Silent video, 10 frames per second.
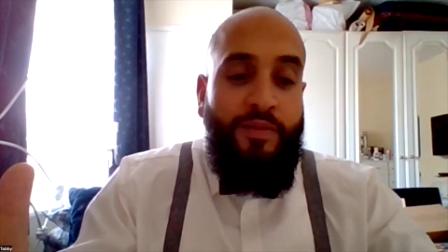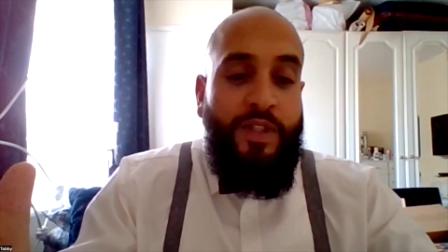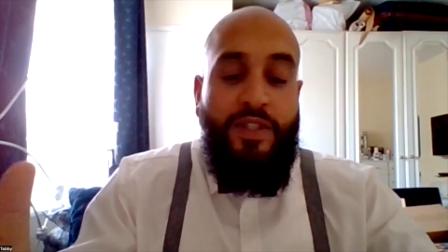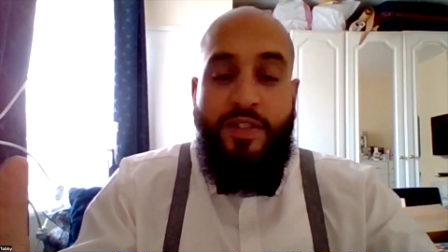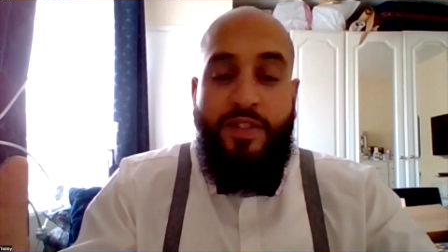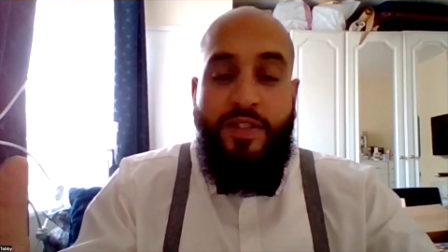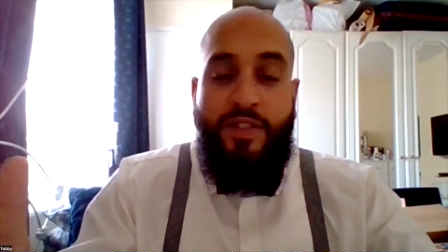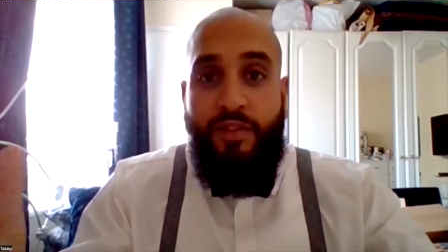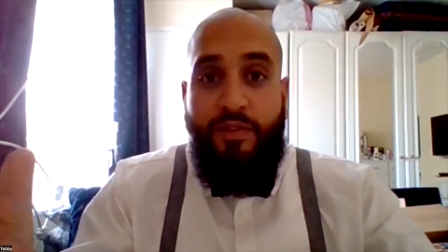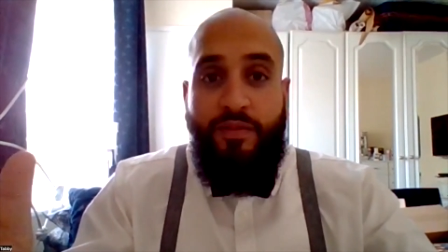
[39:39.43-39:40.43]
Just
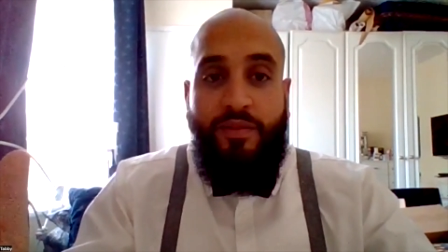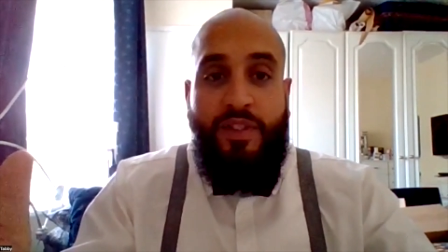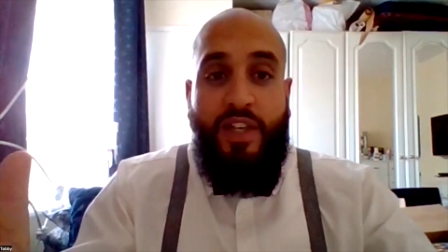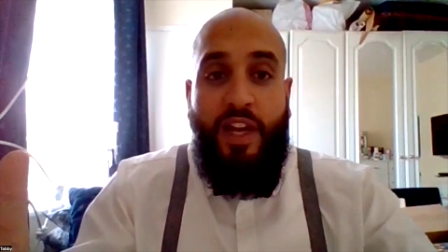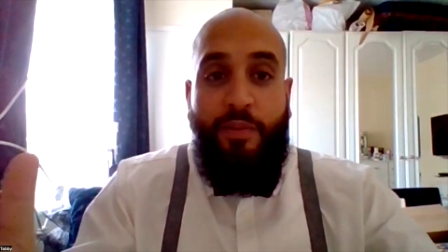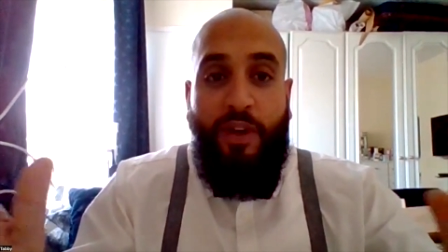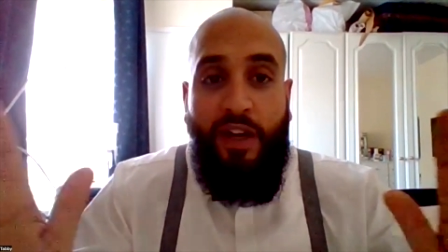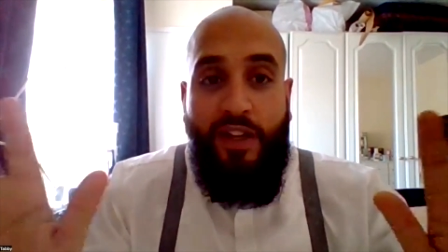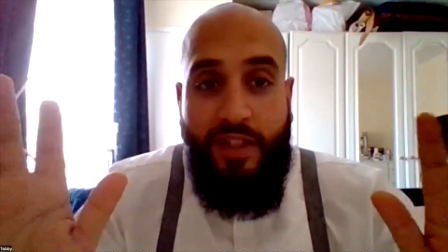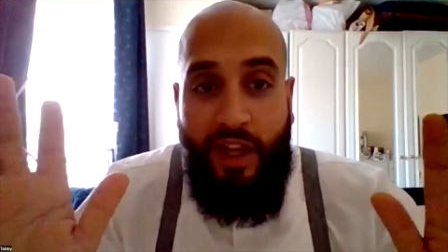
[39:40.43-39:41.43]
uh disclaimer,
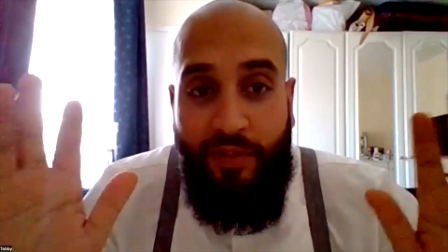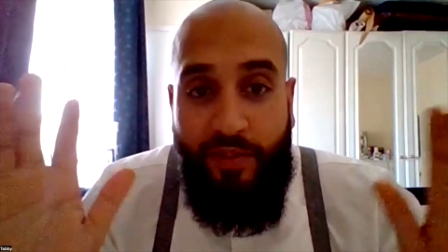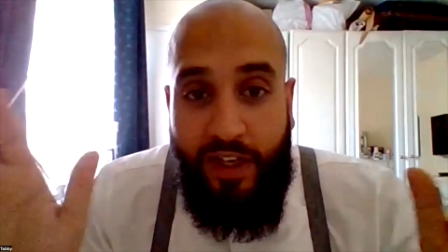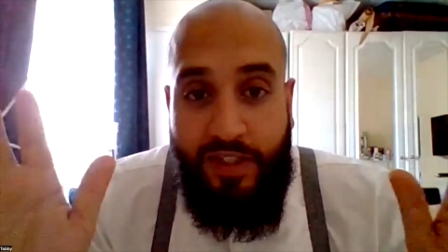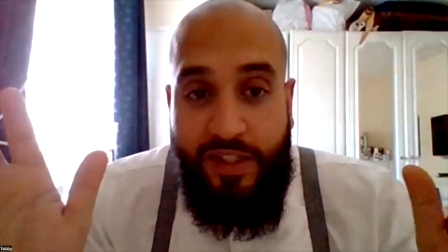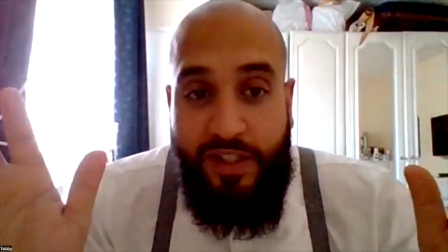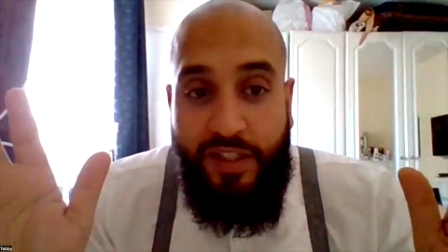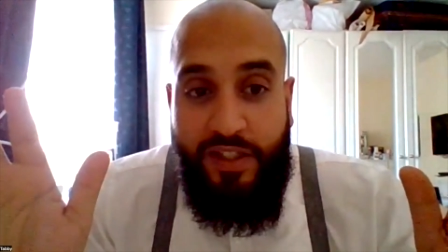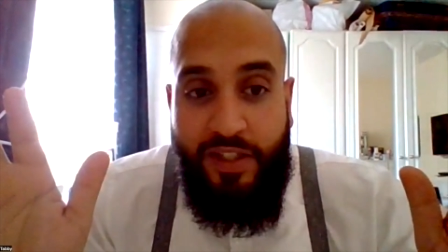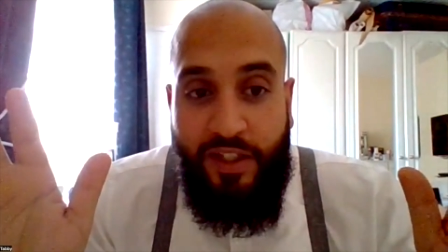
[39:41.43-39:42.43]
guys, I haven't actually seen
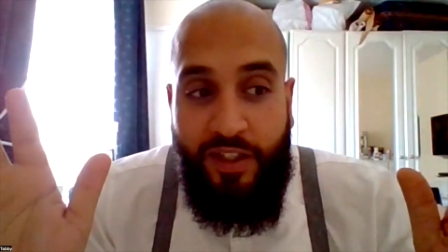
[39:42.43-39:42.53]
his tete.